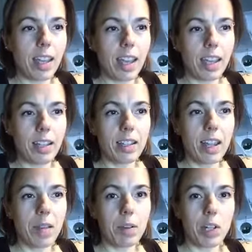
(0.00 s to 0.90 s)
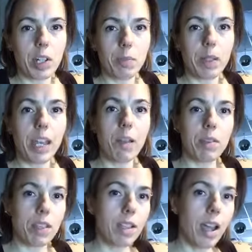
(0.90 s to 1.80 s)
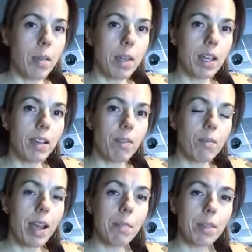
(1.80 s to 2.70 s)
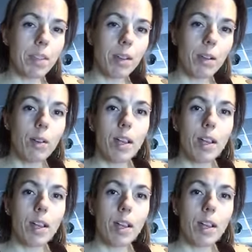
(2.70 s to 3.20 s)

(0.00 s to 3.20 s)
and um, you're just playing with the timing of the reps. So